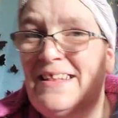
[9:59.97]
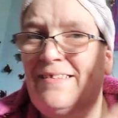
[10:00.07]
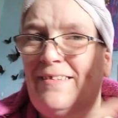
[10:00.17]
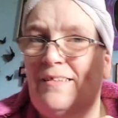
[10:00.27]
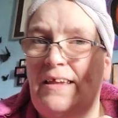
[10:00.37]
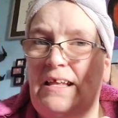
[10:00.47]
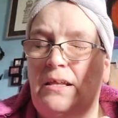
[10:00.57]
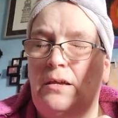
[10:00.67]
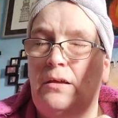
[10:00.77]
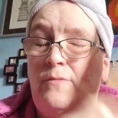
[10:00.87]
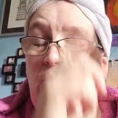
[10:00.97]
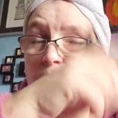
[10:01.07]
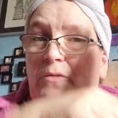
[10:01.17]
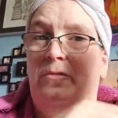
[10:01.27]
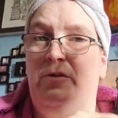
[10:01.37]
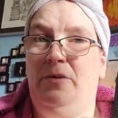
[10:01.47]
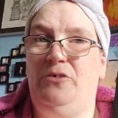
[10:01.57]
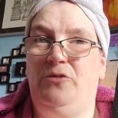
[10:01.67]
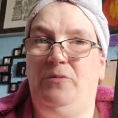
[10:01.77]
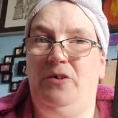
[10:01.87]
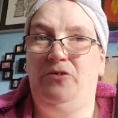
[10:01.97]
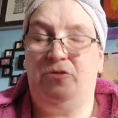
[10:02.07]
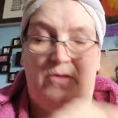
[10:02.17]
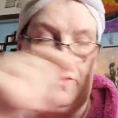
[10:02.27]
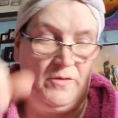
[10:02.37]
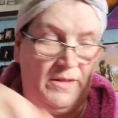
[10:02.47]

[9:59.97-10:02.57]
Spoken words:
this is like, if you got the commercial version rather than